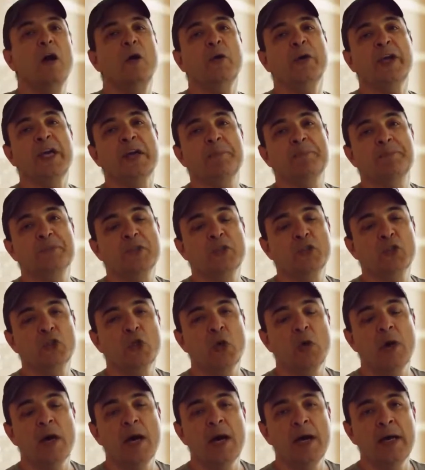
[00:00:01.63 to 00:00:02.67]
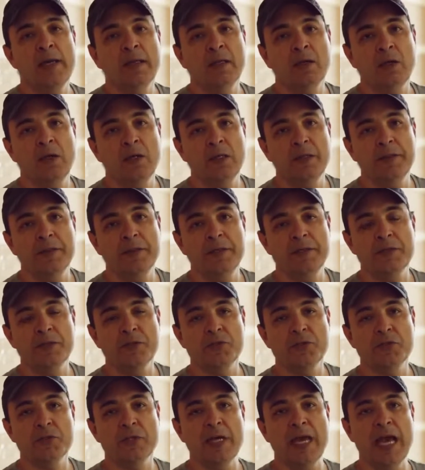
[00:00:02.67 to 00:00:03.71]
Okay, so I call
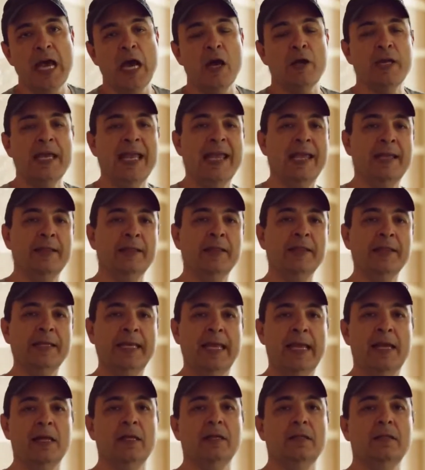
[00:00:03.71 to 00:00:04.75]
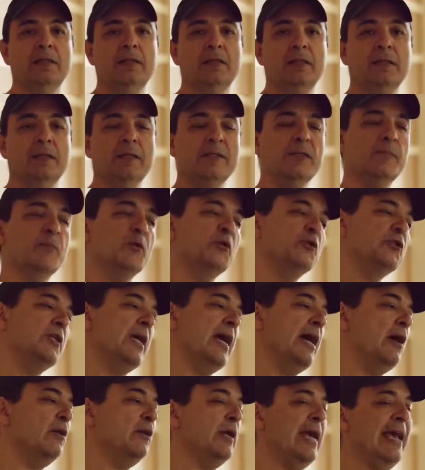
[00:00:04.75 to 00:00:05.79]
this how to handle the L as opposed
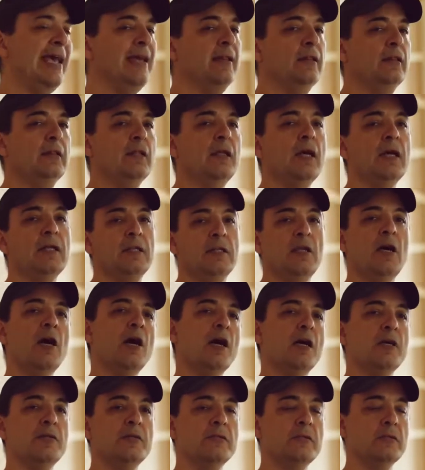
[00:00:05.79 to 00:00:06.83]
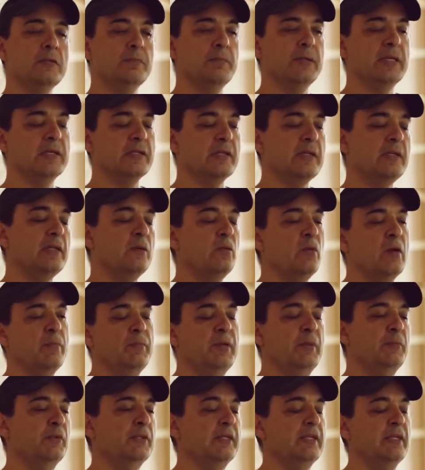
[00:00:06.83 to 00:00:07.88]
to how to handle a loss, because I didn't
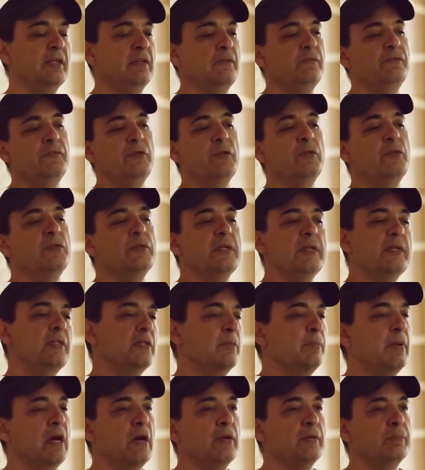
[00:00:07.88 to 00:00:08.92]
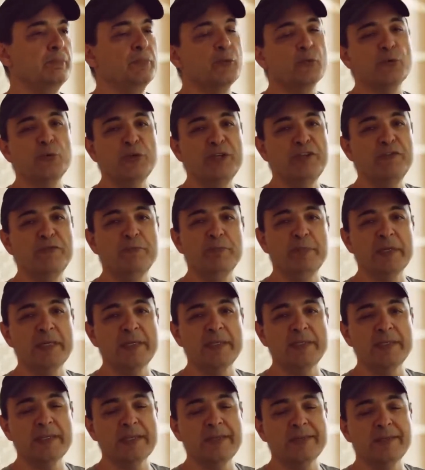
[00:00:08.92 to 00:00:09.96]
want people to get confused that it's about
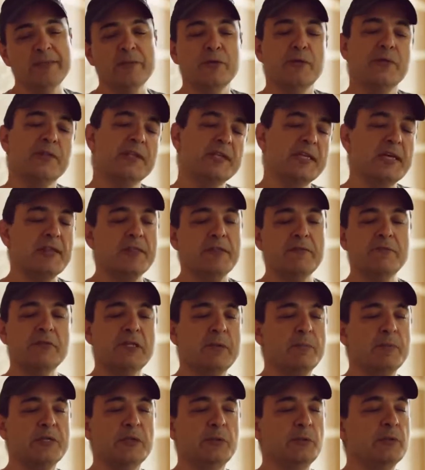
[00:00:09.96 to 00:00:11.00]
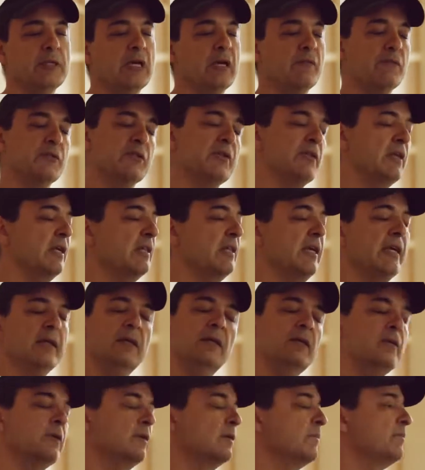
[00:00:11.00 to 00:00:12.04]
bereavement and, the death of somebody you love or something like that.
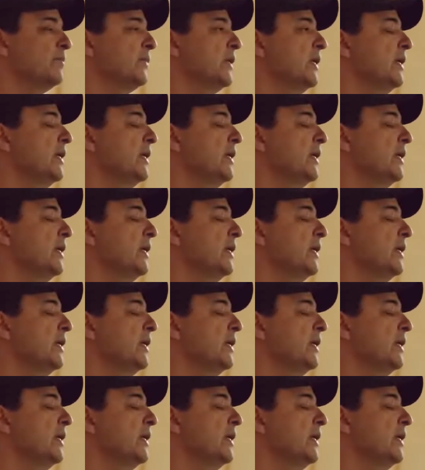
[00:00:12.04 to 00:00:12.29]
No.